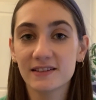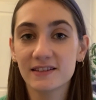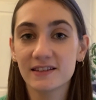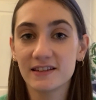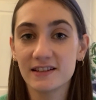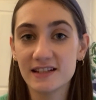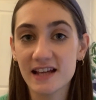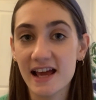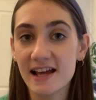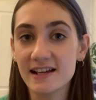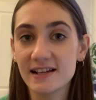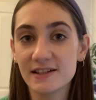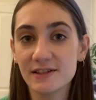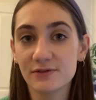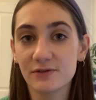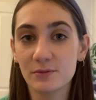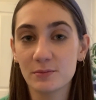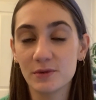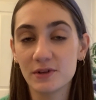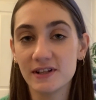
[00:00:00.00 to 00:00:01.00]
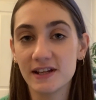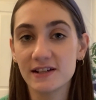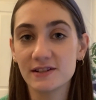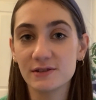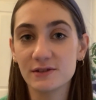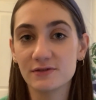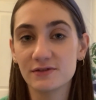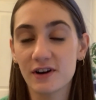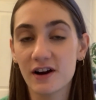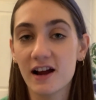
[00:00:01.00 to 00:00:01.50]
the days from Monday till
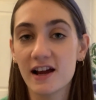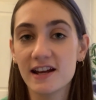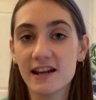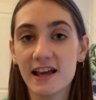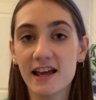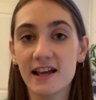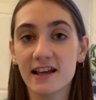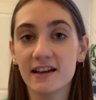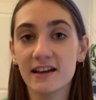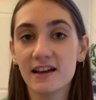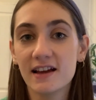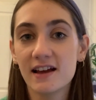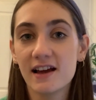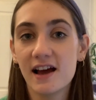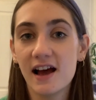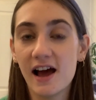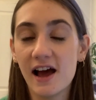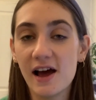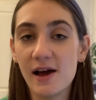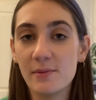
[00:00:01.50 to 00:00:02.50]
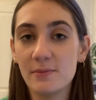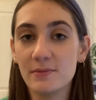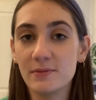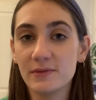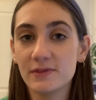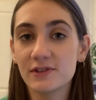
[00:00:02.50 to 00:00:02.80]
Friday um,